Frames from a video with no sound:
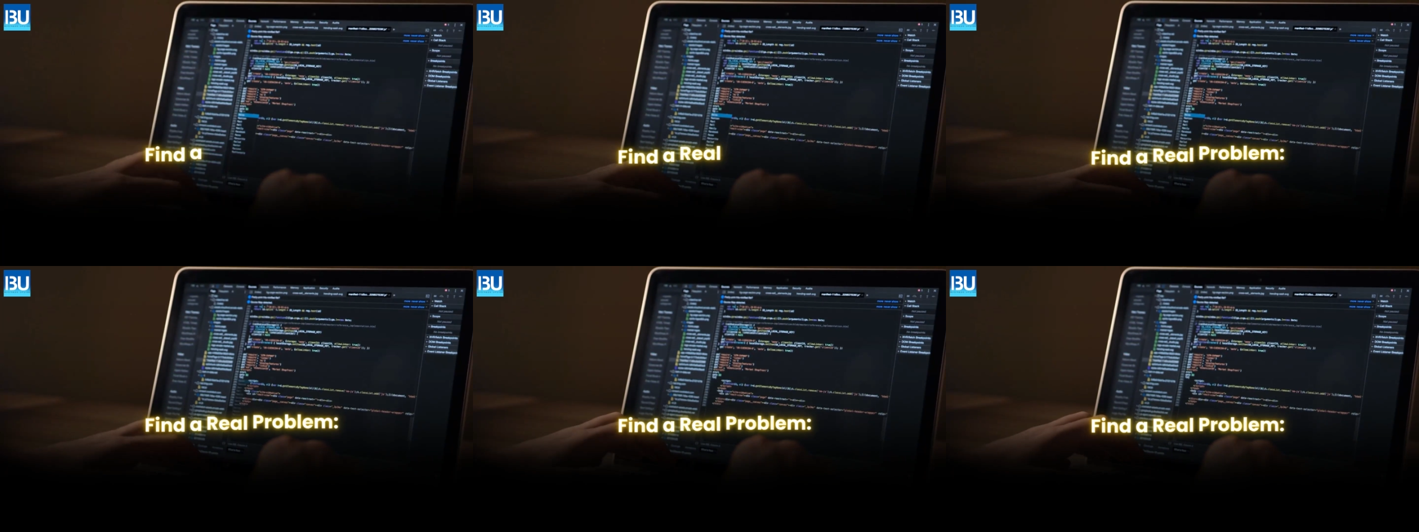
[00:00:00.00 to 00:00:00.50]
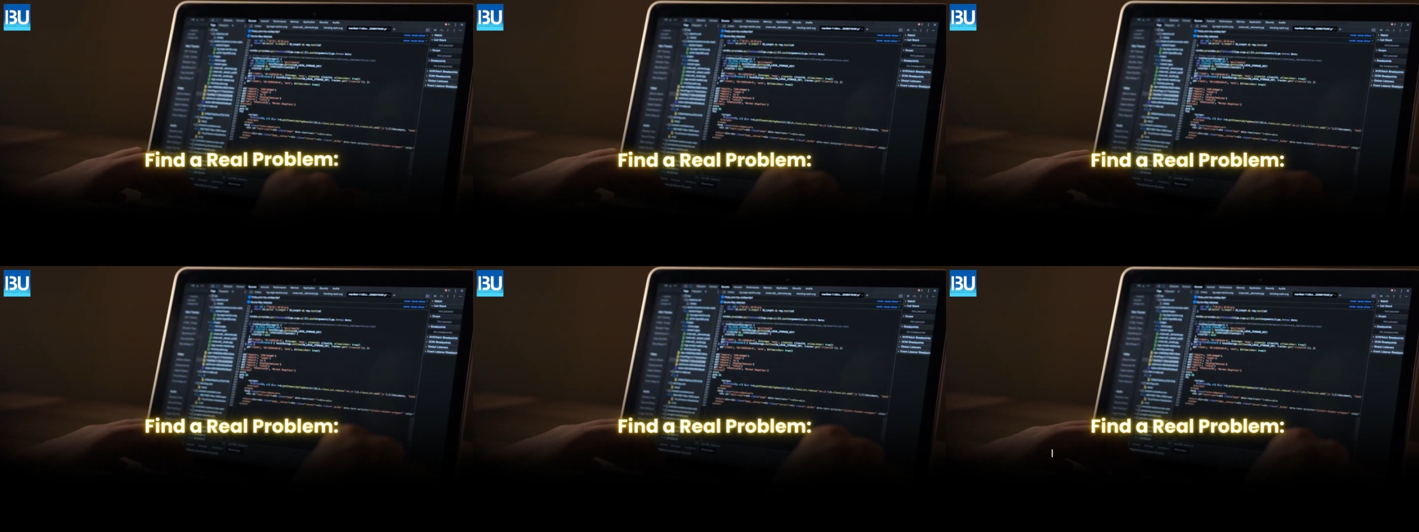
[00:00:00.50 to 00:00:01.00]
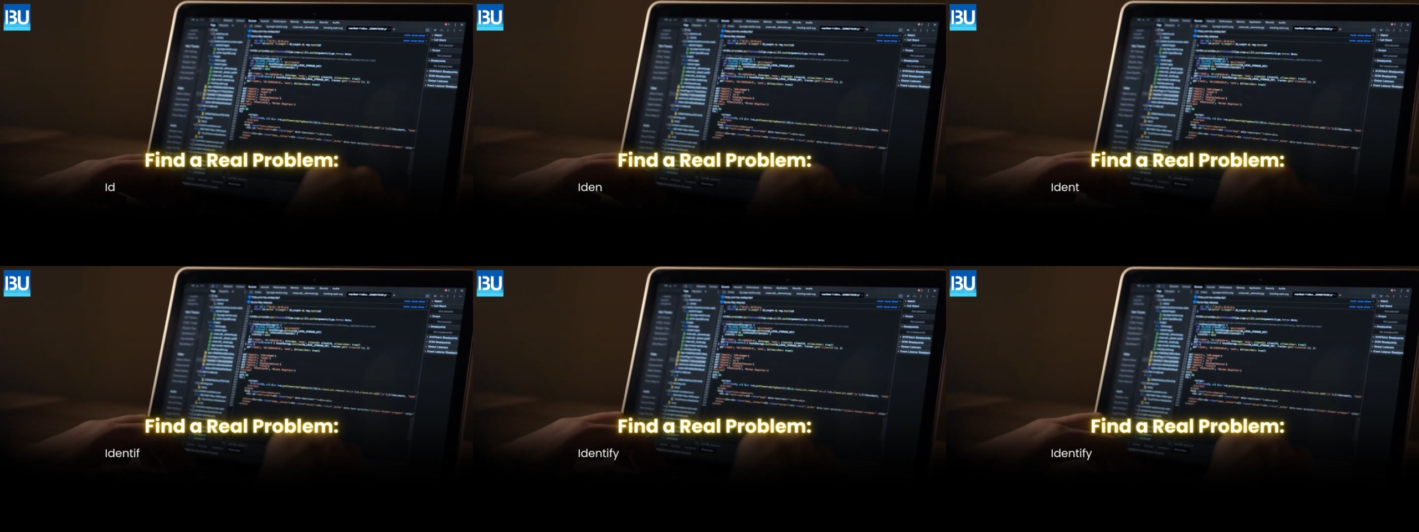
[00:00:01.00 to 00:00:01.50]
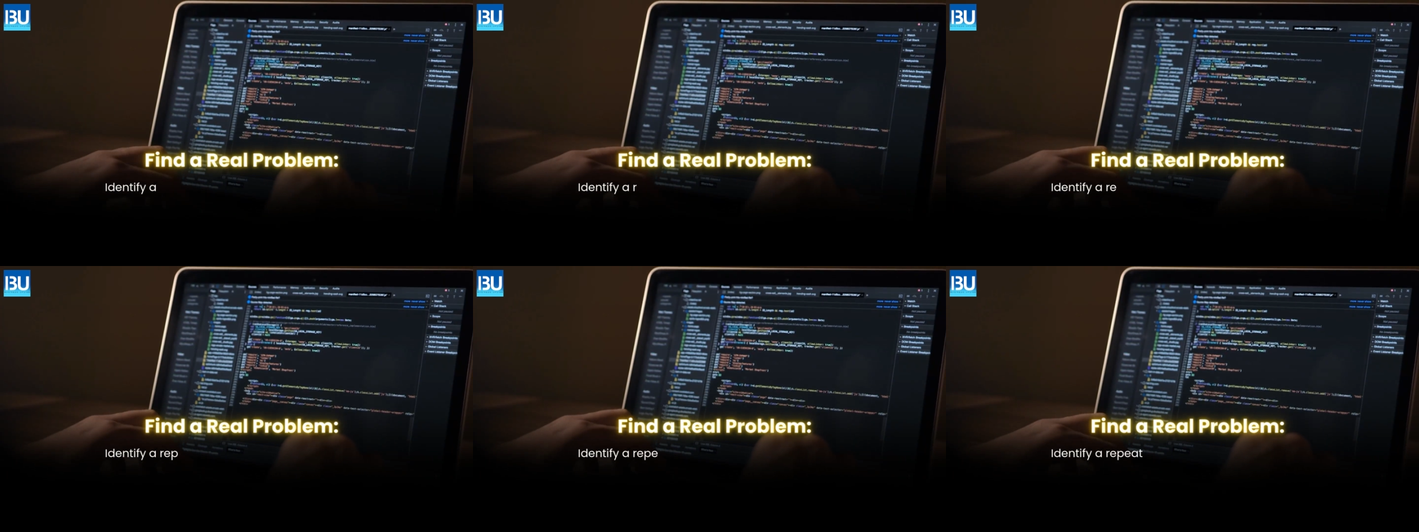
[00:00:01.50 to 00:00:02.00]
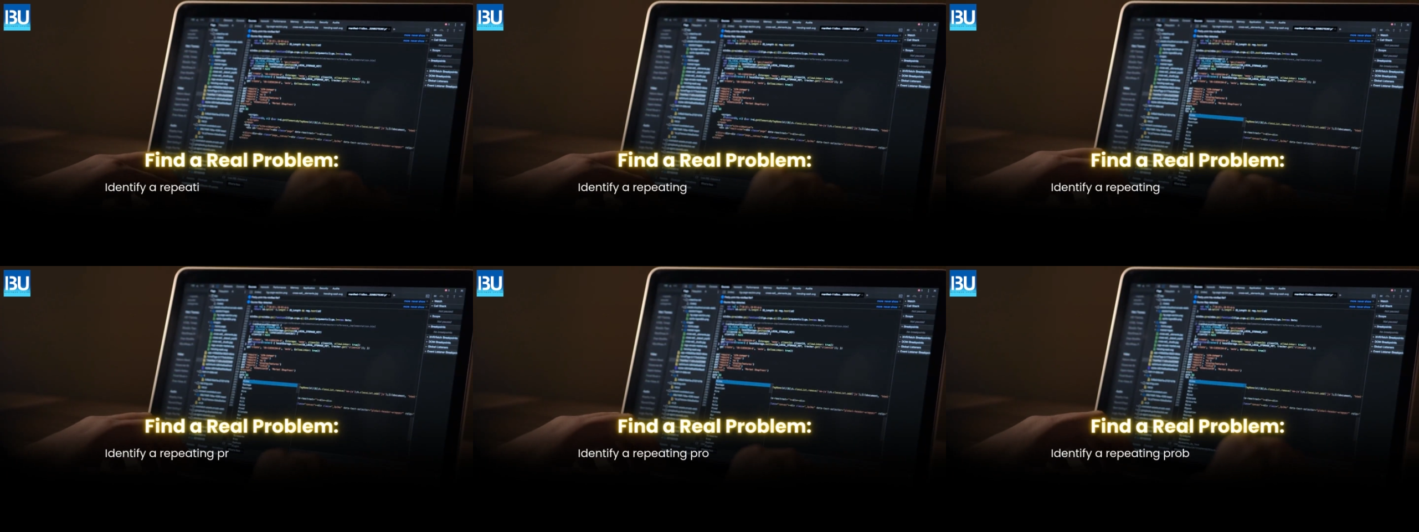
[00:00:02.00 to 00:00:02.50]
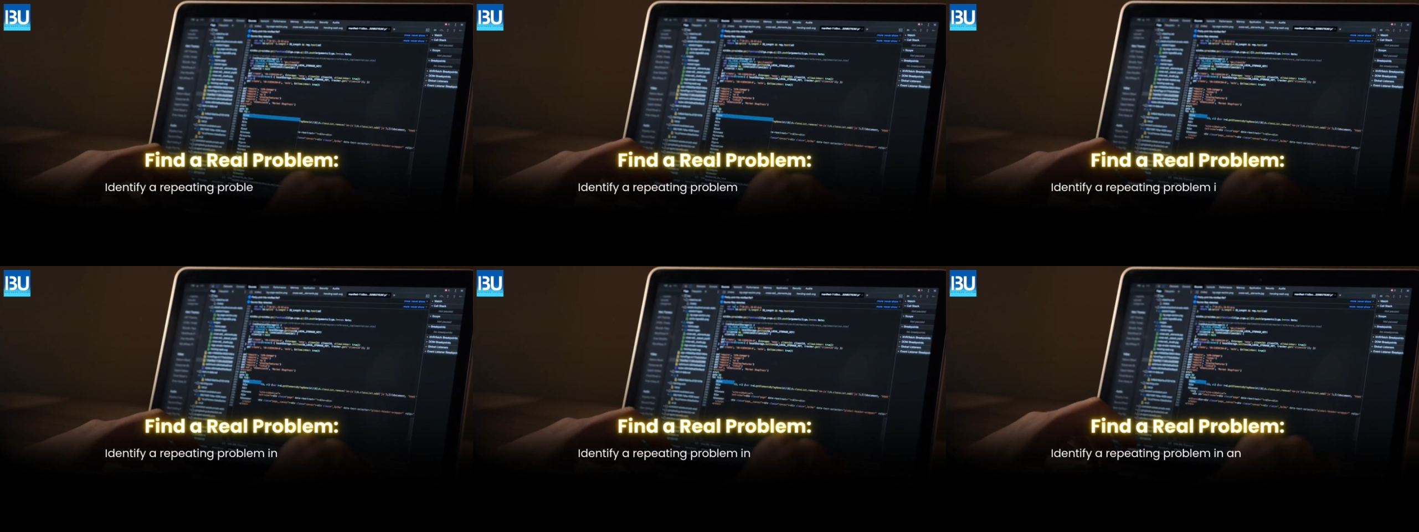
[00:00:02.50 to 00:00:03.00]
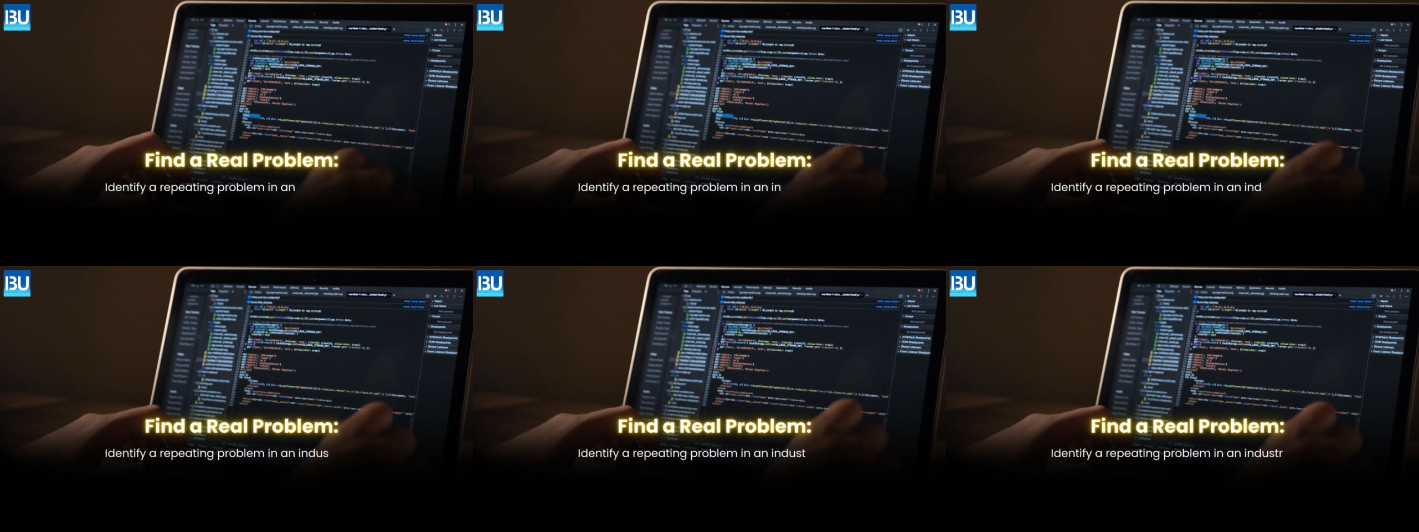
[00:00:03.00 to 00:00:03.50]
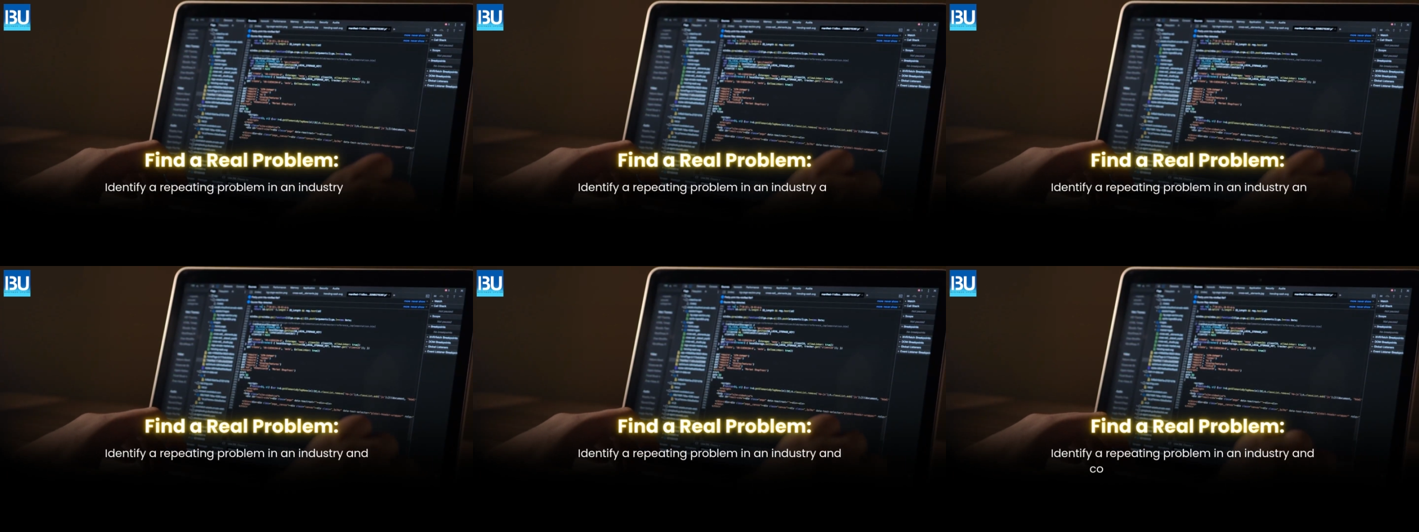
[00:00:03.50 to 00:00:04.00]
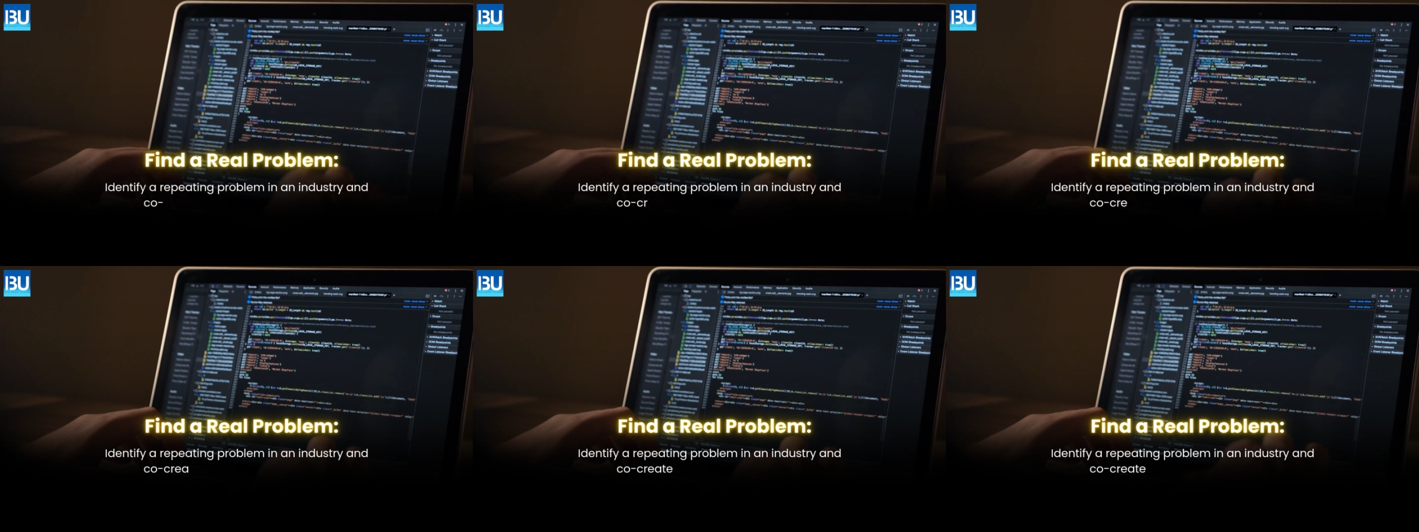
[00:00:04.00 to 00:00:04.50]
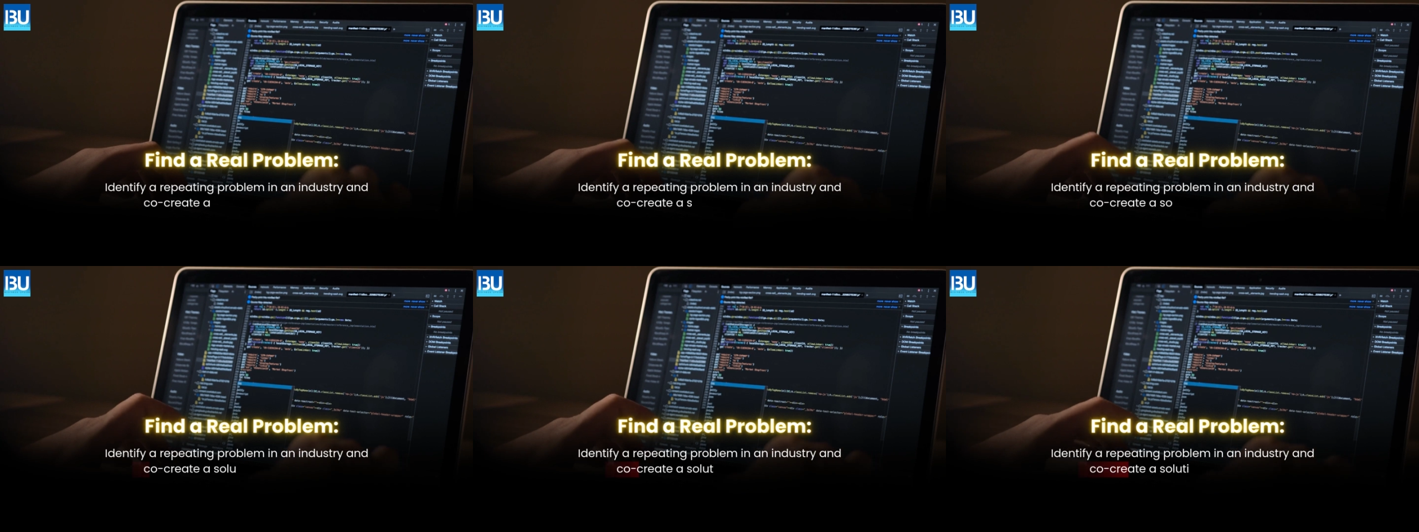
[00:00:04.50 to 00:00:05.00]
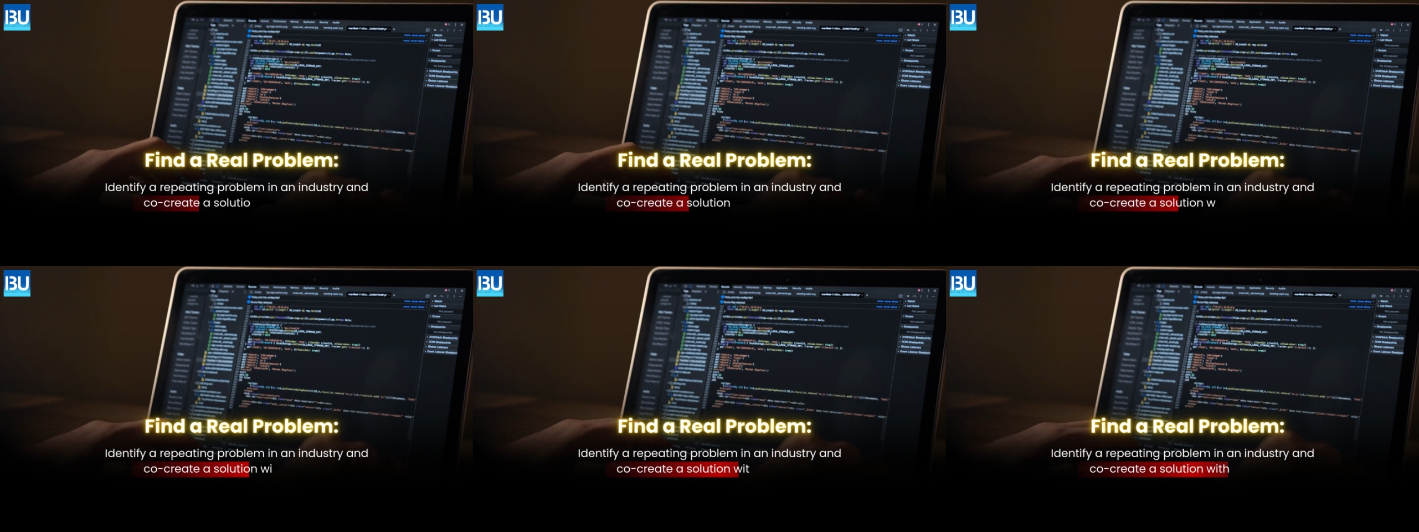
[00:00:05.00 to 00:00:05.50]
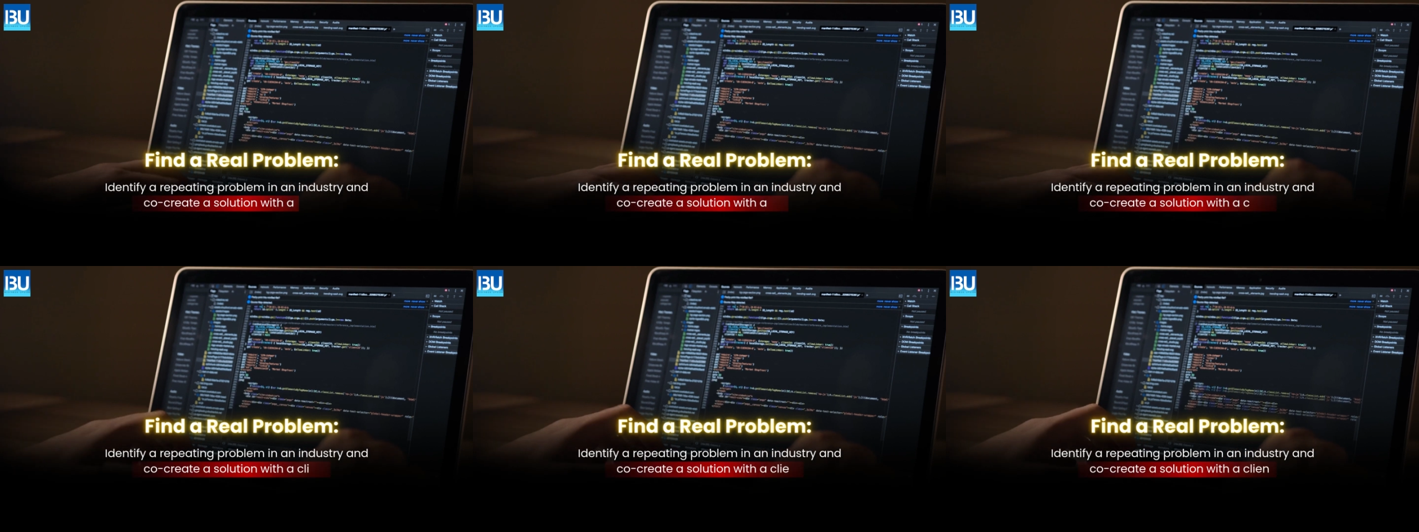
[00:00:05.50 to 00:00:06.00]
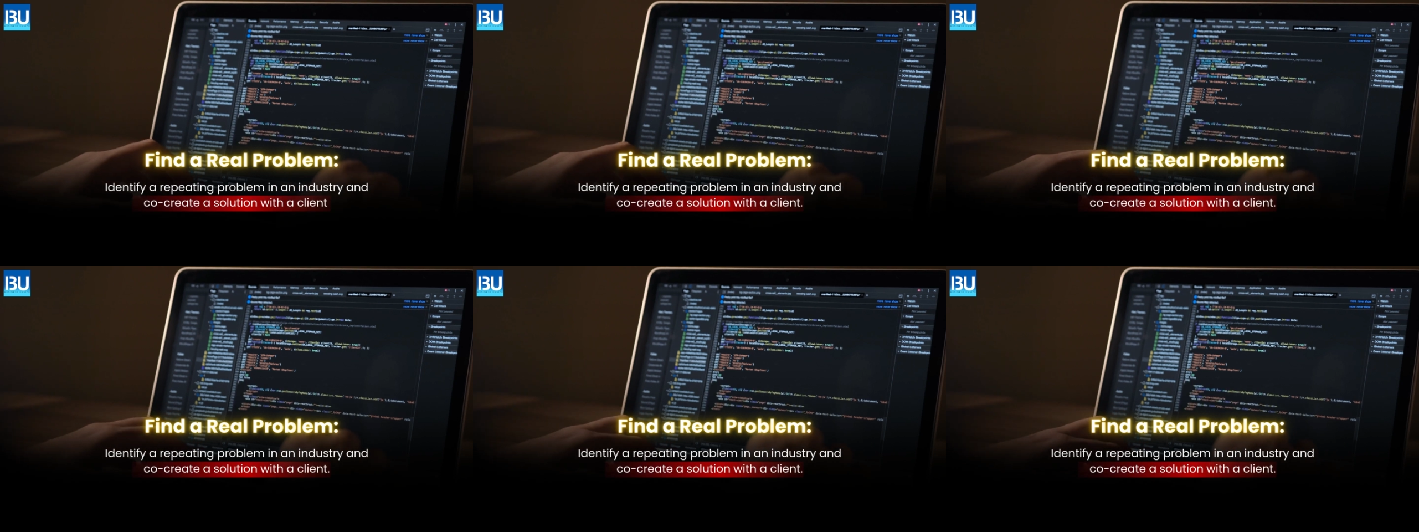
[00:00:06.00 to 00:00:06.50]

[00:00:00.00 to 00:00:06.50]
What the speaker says: (no speaker visible)